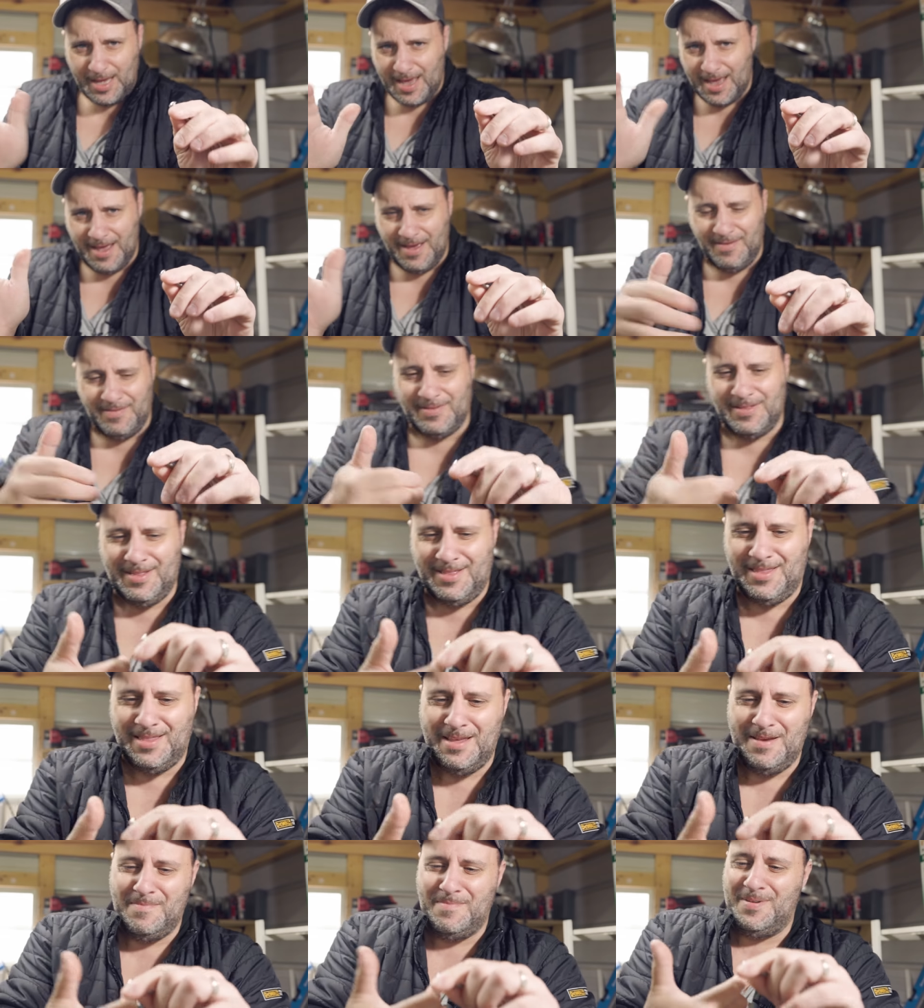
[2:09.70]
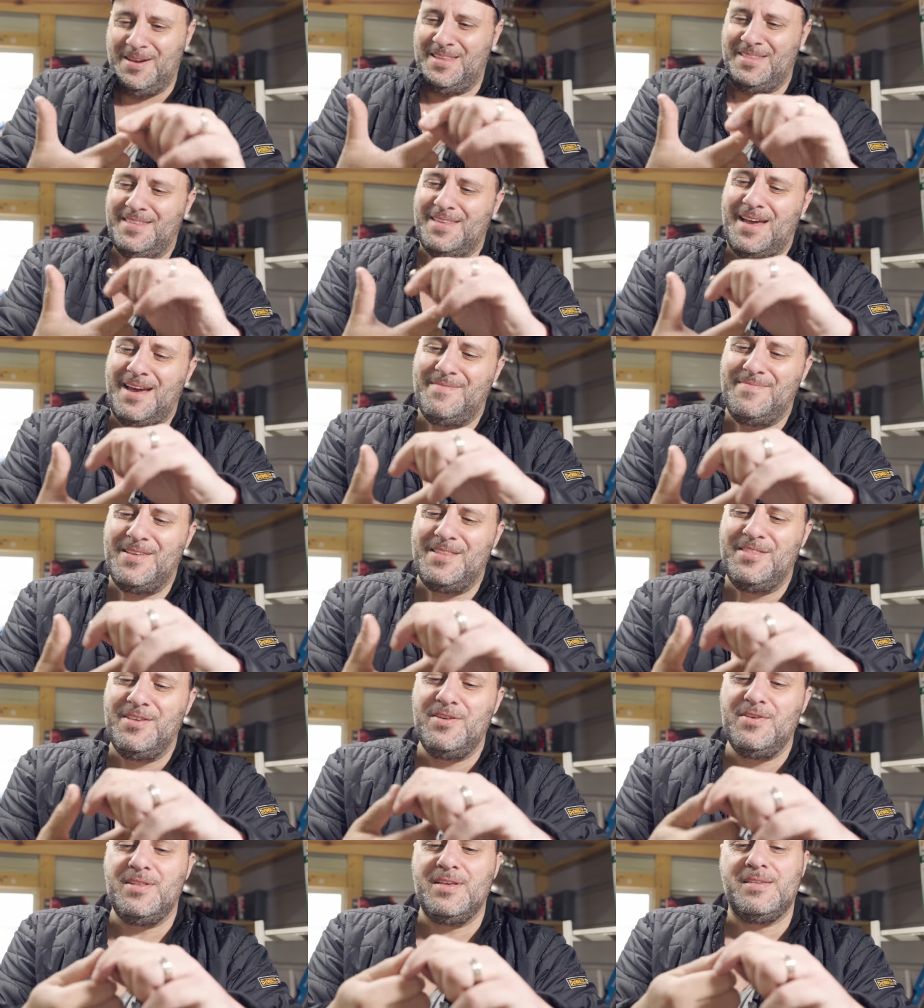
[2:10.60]
have limited time to
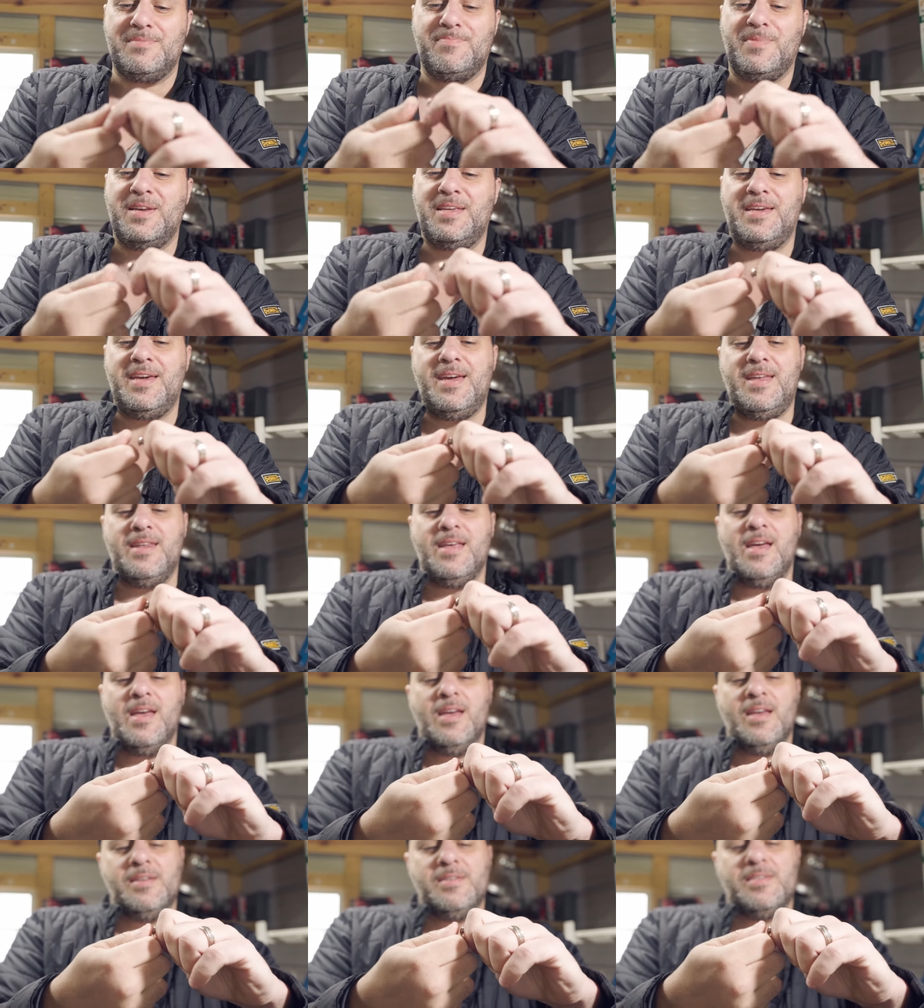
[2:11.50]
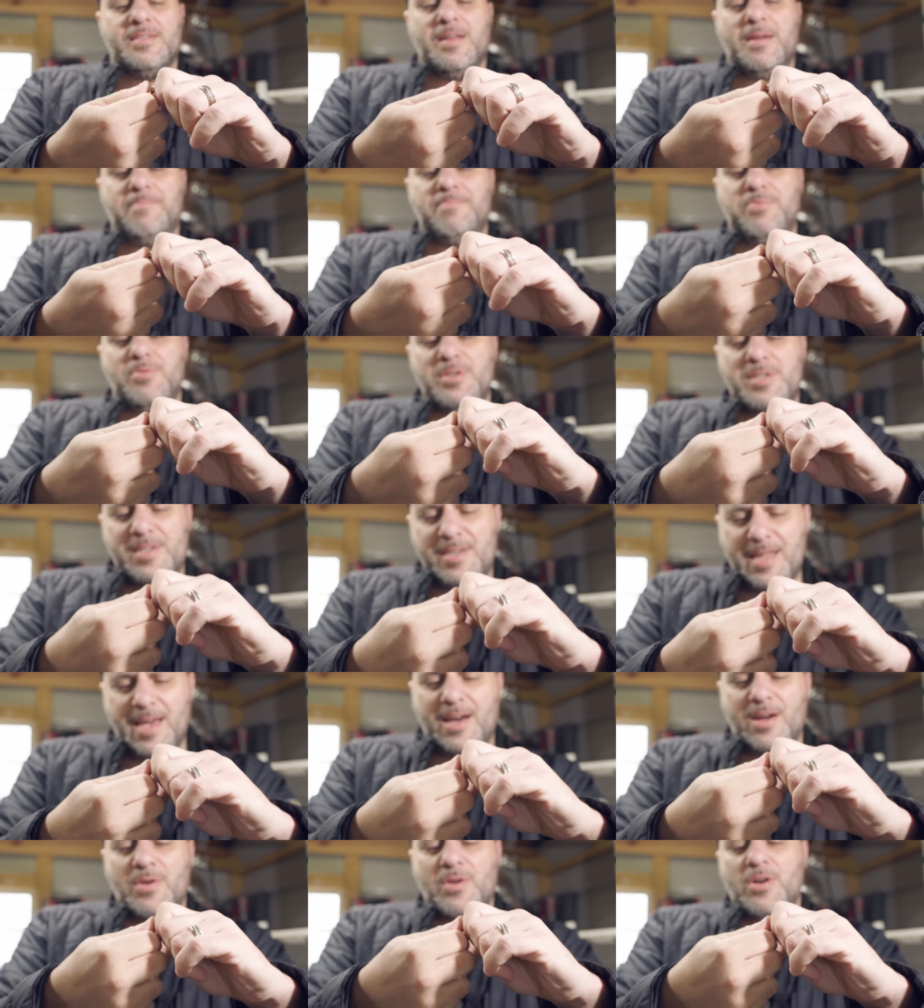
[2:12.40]
do this, but again, just gonna push
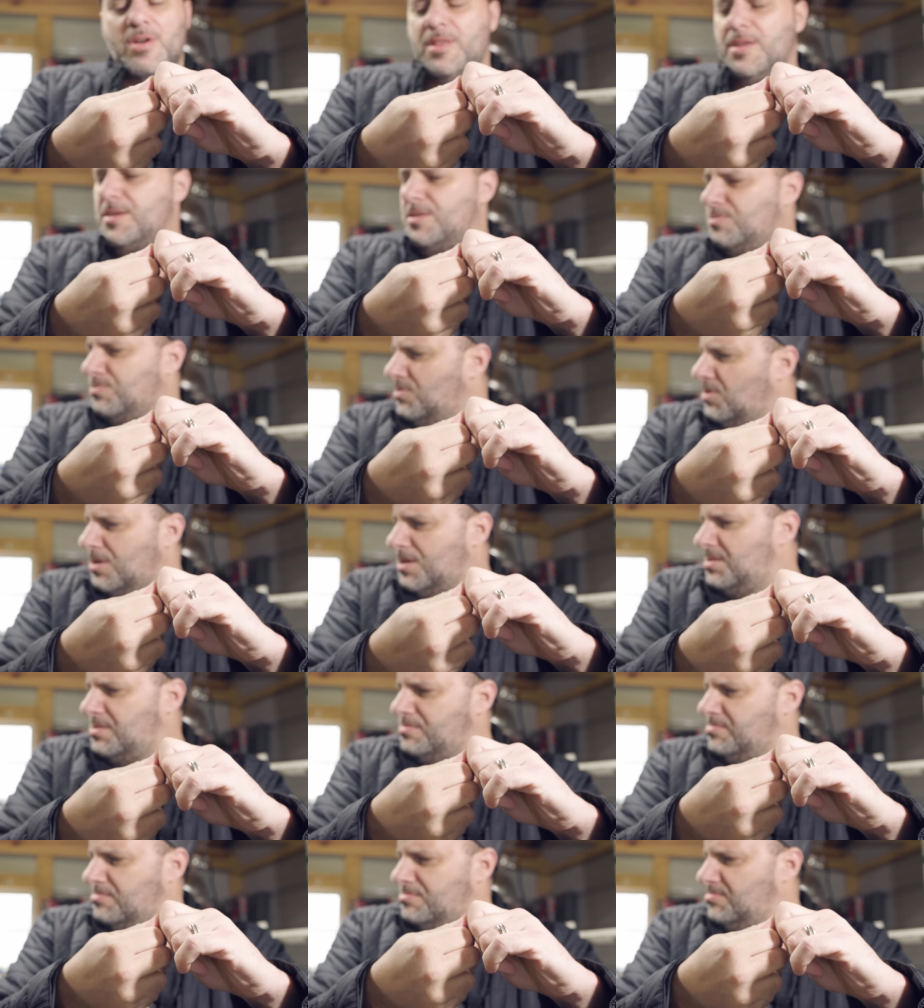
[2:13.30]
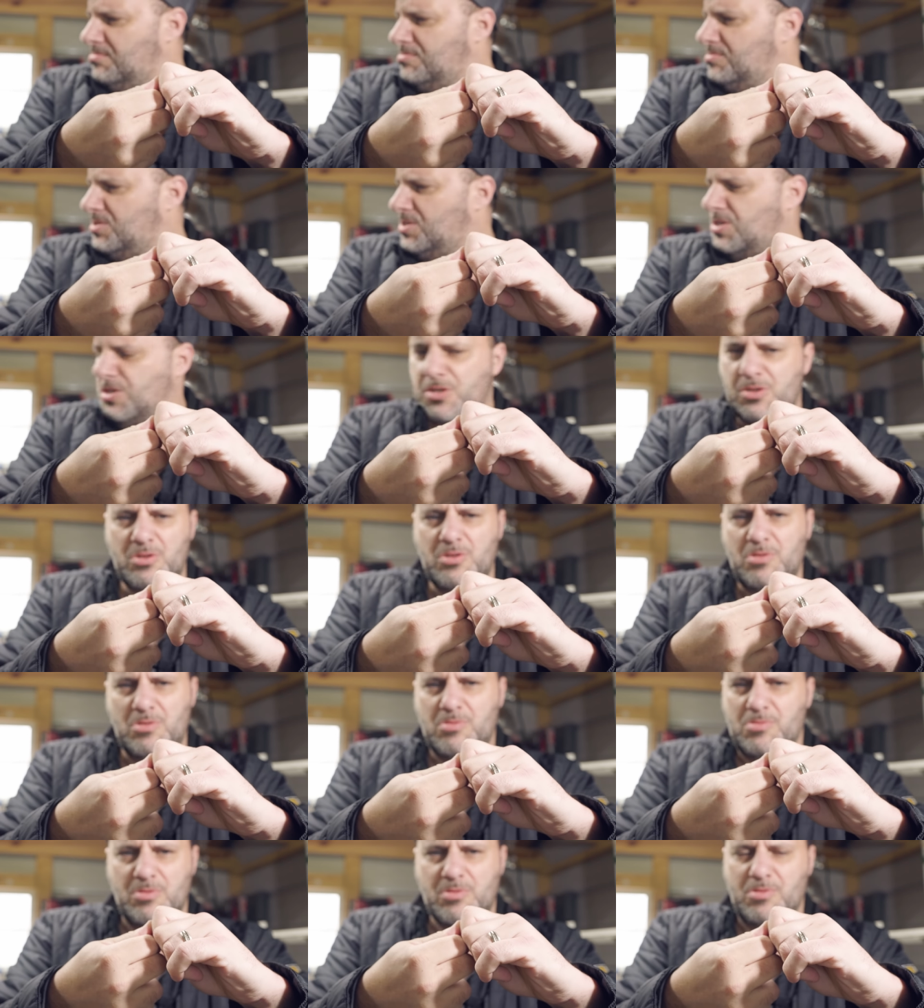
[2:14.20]
down on this. One,
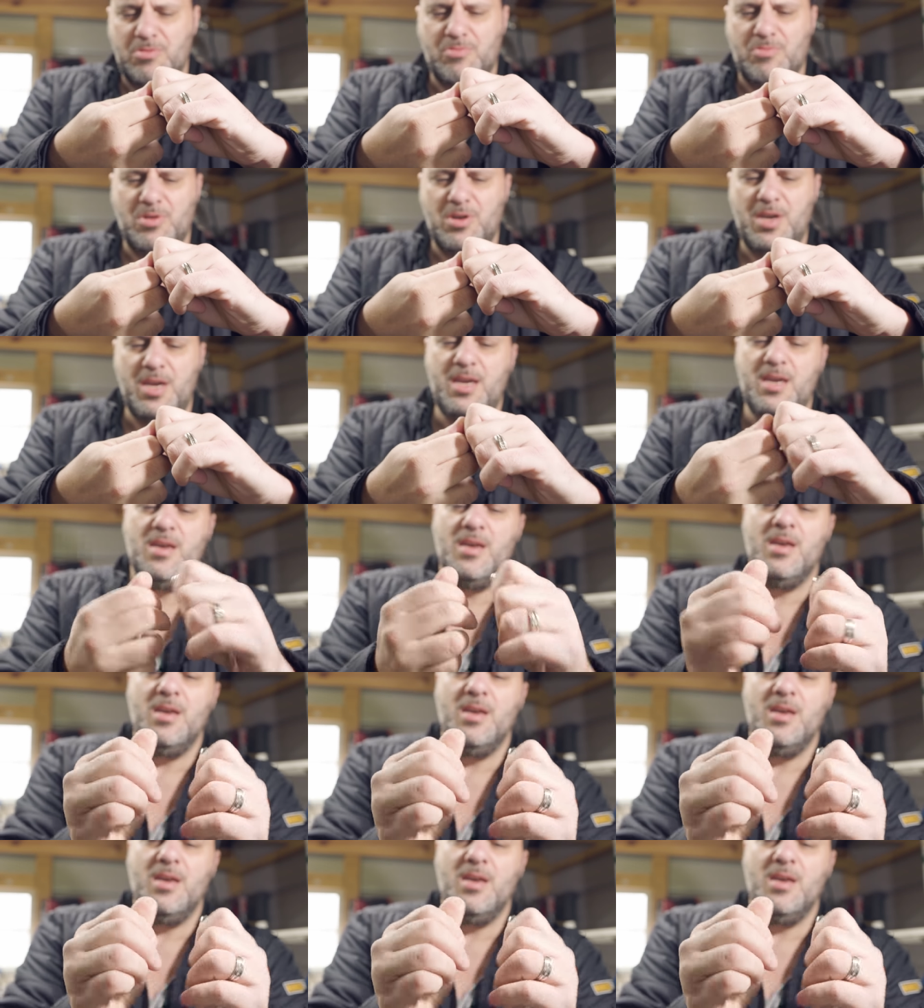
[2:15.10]
two, three.